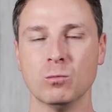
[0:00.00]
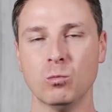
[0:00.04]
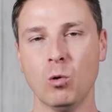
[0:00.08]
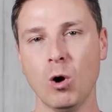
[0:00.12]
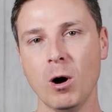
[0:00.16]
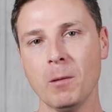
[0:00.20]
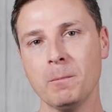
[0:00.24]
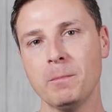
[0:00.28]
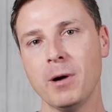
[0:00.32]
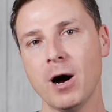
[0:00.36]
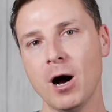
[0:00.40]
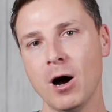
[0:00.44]

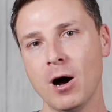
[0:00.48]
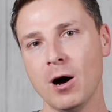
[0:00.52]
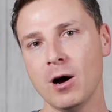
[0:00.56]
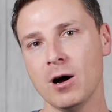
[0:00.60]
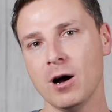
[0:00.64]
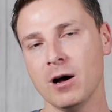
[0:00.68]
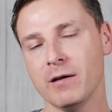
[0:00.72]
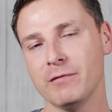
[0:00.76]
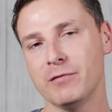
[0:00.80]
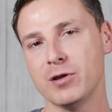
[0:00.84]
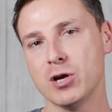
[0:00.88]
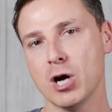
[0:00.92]
what
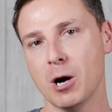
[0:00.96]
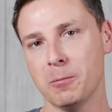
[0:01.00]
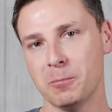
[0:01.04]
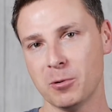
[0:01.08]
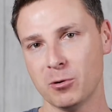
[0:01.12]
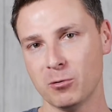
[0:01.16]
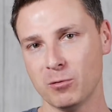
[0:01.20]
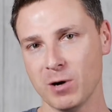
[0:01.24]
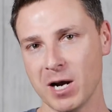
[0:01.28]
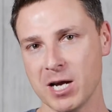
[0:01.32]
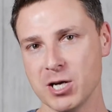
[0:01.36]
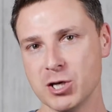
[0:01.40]
part of the
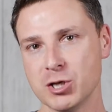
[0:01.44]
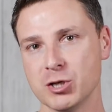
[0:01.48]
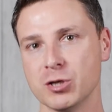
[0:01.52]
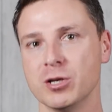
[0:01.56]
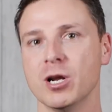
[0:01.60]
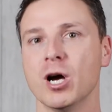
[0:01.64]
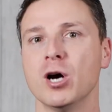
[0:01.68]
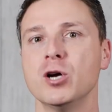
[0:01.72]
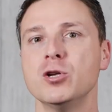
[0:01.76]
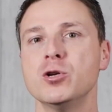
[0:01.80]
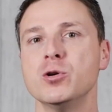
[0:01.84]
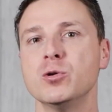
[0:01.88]

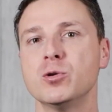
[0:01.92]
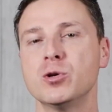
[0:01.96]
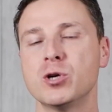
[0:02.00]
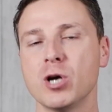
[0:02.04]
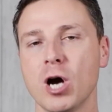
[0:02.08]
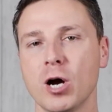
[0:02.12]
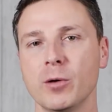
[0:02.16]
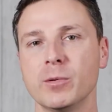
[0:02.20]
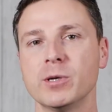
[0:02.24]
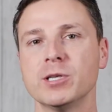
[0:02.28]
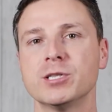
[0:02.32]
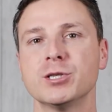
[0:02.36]
operation are you
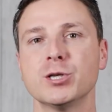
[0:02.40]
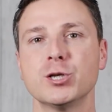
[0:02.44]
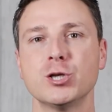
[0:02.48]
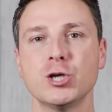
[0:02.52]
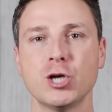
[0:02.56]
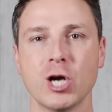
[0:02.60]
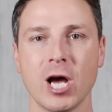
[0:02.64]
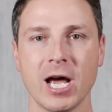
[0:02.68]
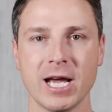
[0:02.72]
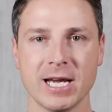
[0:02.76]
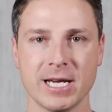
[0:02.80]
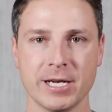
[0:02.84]
going to
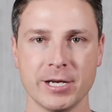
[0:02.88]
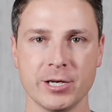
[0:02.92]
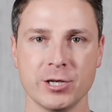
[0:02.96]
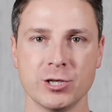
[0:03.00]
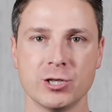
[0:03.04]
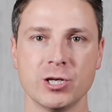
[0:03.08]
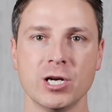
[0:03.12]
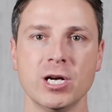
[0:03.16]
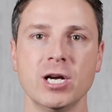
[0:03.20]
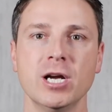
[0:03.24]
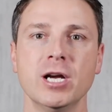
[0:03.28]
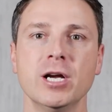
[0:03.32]

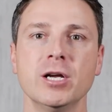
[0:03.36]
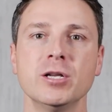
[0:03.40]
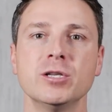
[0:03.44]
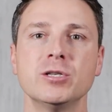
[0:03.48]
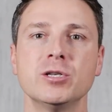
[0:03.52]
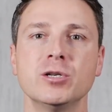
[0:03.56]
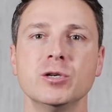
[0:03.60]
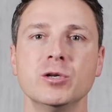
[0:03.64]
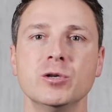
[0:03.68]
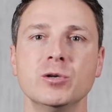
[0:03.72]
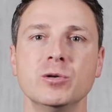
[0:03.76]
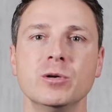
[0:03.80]
change
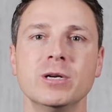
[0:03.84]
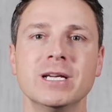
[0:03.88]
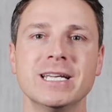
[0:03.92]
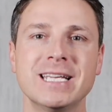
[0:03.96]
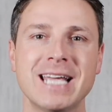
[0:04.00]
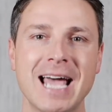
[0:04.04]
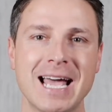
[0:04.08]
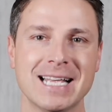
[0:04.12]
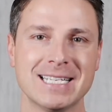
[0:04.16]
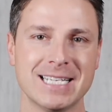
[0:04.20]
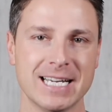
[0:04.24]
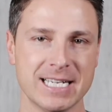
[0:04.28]
to
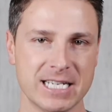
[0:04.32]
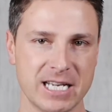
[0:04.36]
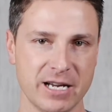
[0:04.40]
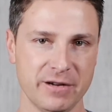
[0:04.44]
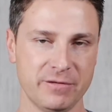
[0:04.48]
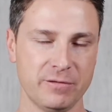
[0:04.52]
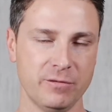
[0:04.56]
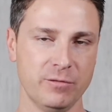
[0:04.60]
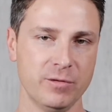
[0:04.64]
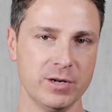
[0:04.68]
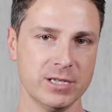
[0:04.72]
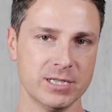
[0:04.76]
get a
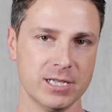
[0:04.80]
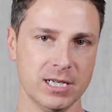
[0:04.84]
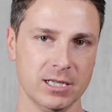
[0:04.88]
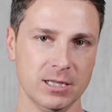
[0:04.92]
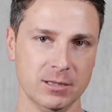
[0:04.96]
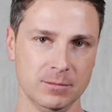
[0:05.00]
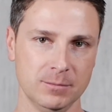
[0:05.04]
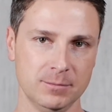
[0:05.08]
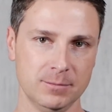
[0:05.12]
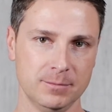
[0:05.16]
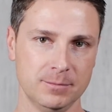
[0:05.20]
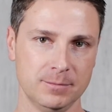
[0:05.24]
different
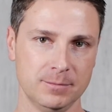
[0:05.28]
result?